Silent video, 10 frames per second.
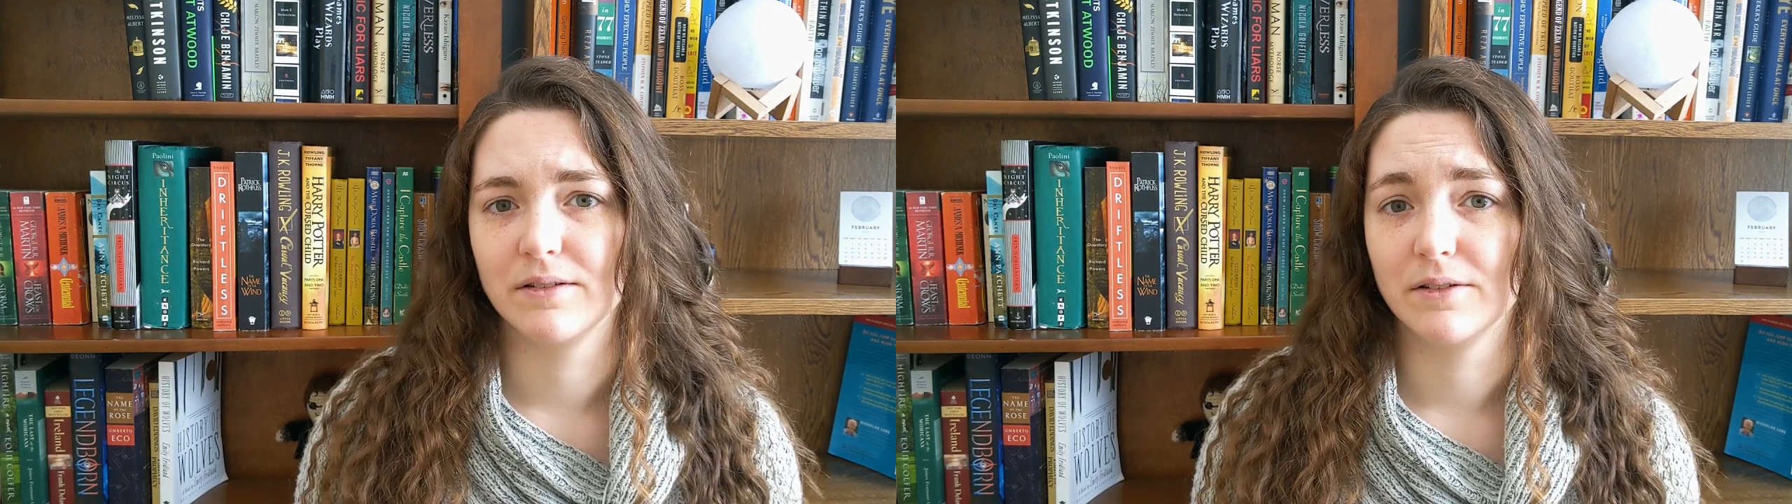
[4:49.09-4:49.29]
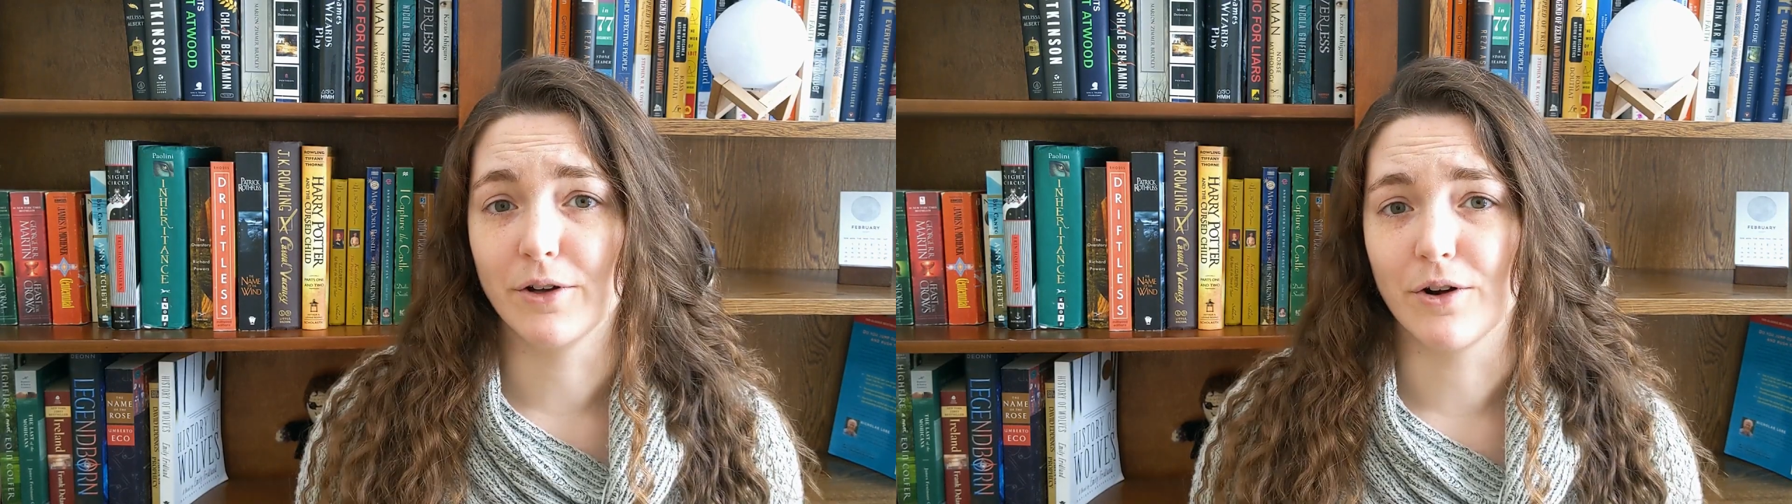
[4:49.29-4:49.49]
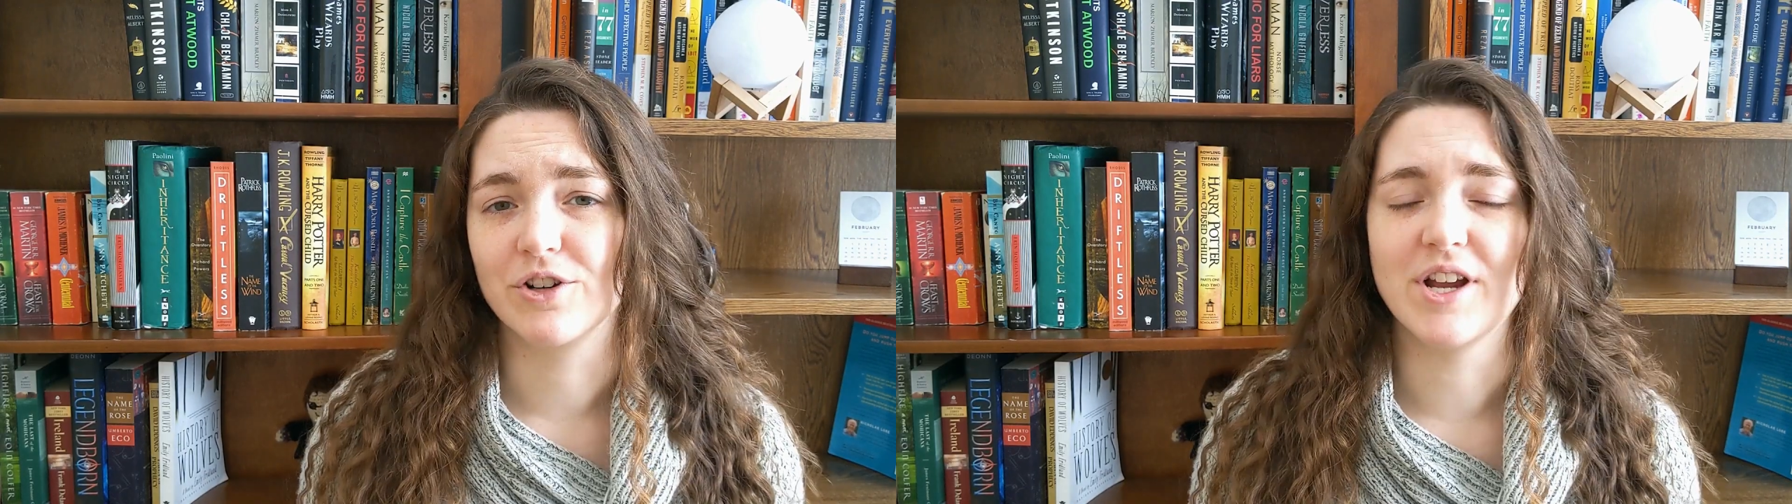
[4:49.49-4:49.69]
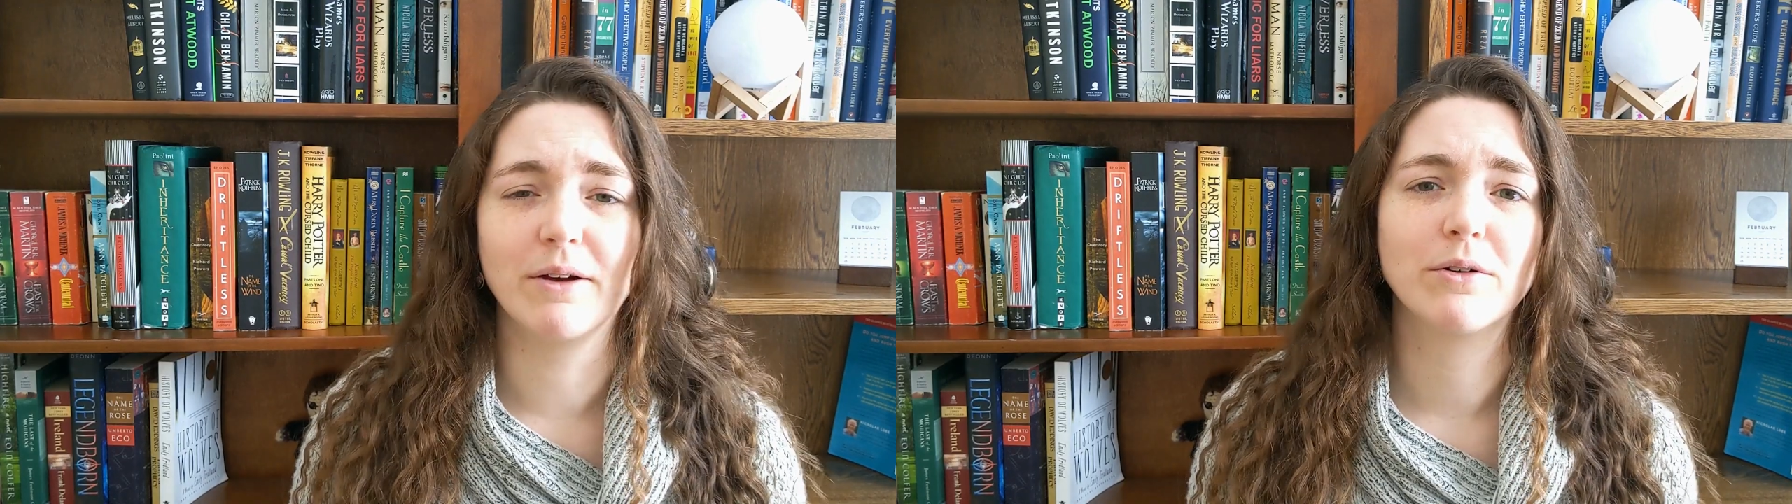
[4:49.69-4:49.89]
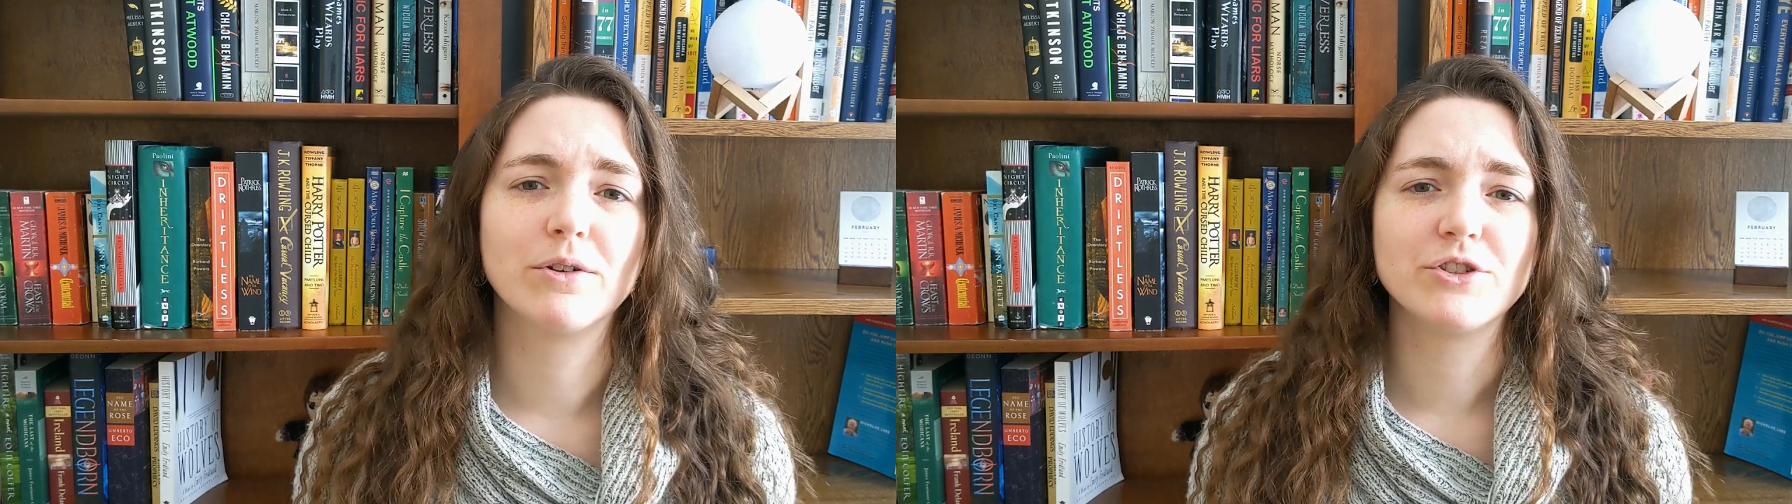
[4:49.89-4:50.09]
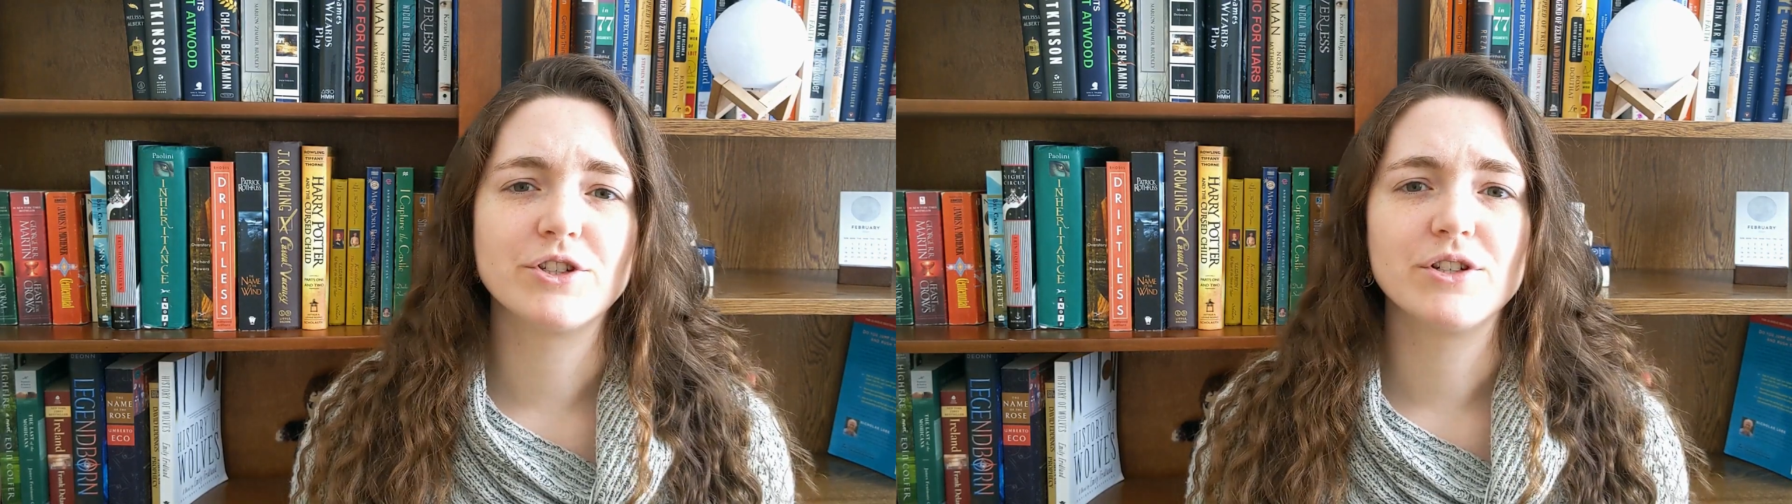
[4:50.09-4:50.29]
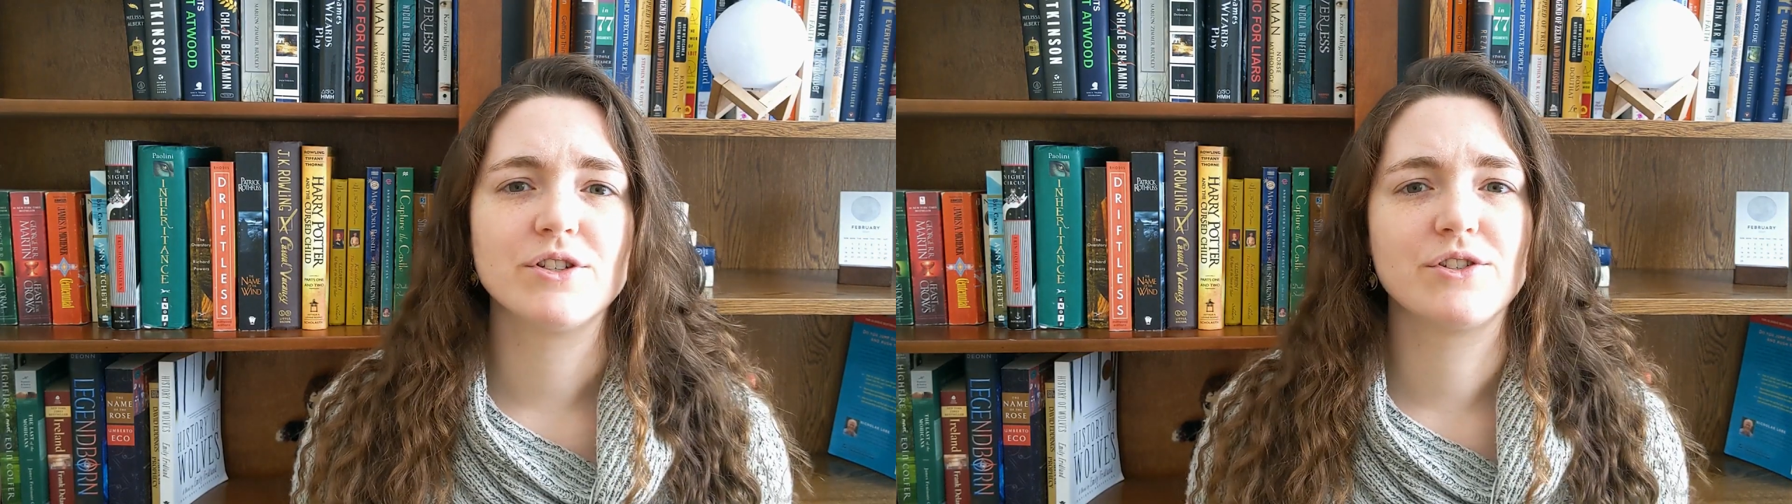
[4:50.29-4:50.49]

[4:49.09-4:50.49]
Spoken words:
large agriculture,